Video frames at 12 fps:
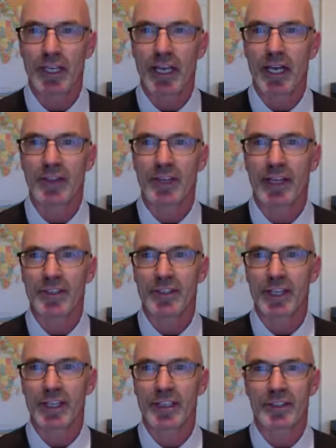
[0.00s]
and the next
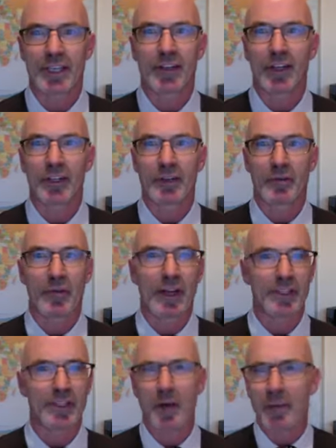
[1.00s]
day you tell all your
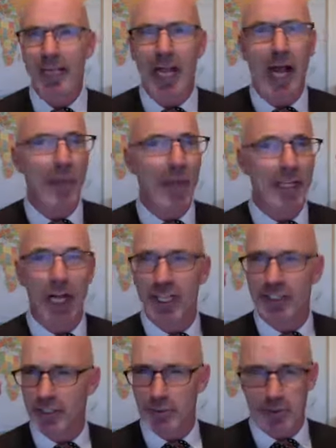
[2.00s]
friends, oh my God, that
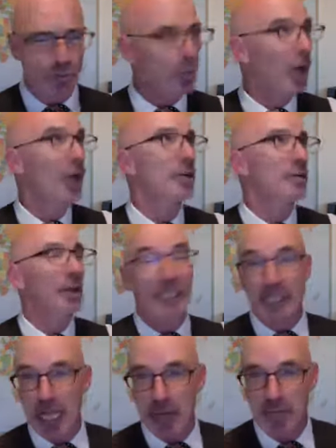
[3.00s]
concert was wonderful. I
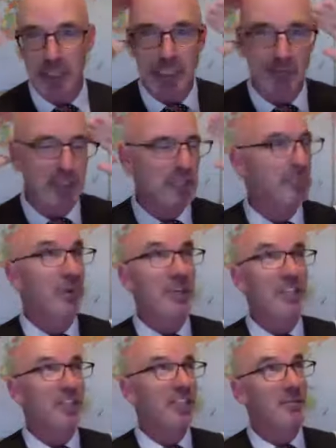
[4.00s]
can't believe it.
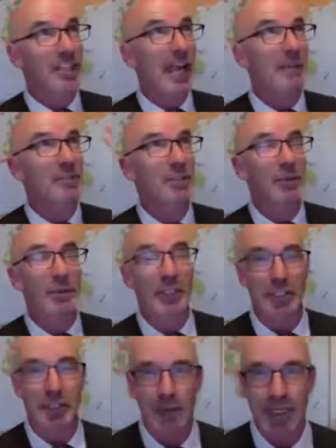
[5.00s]
Springsteen was absolutely
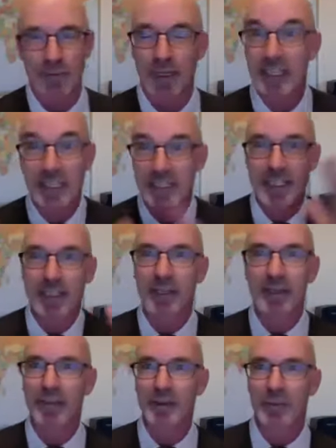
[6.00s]
incredible. And you tell
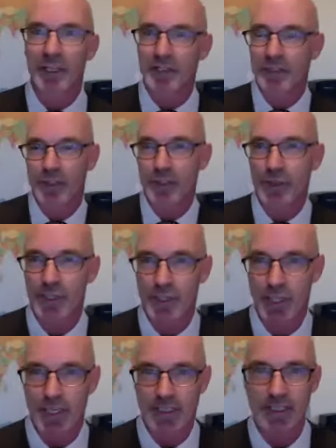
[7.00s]
everybody and you're so
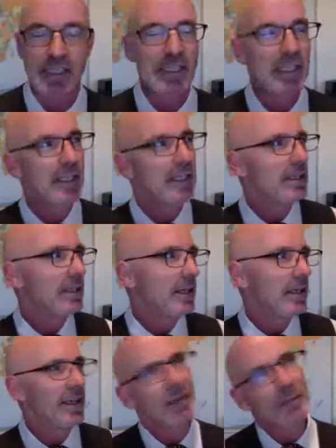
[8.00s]
excited.
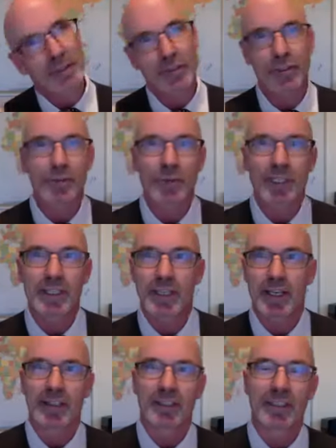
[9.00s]
And then about two weeks
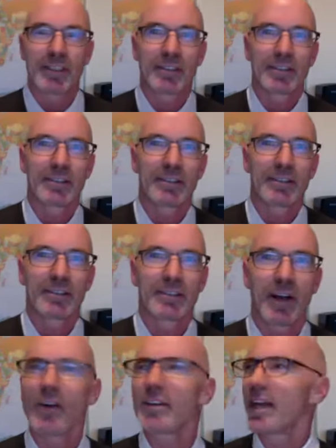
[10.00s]
later,
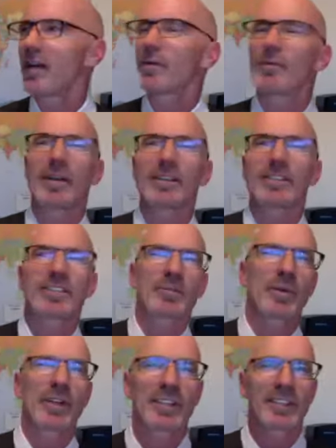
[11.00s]
oh yeah, we went to
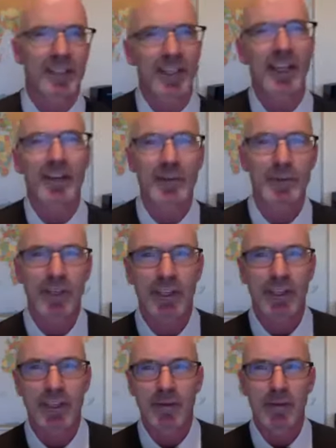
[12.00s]
Springsteen. Yeah, it's pretty good.